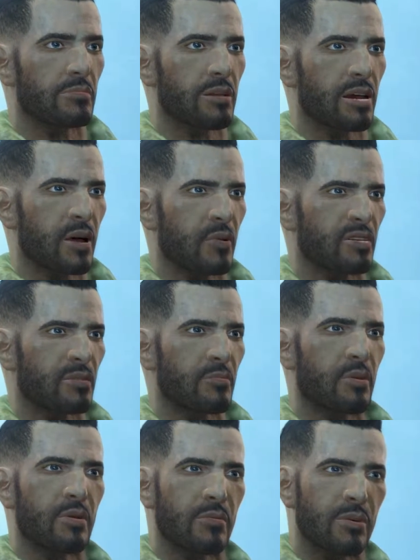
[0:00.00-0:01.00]
He was a
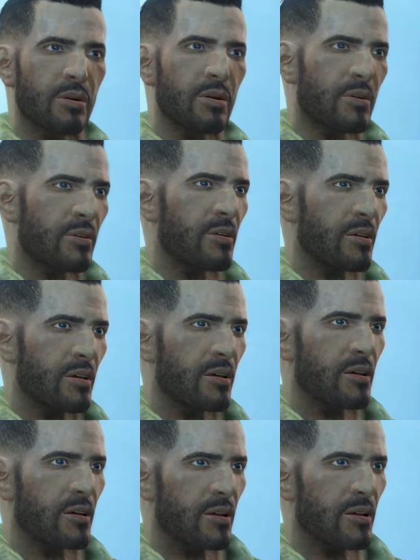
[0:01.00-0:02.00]
murderer.
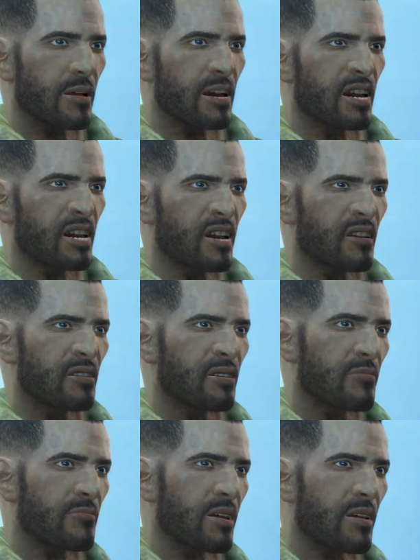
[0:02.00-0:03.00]
He killed
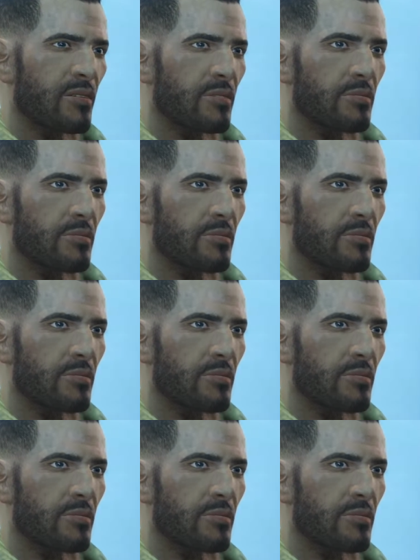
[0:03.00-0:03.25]
your mother.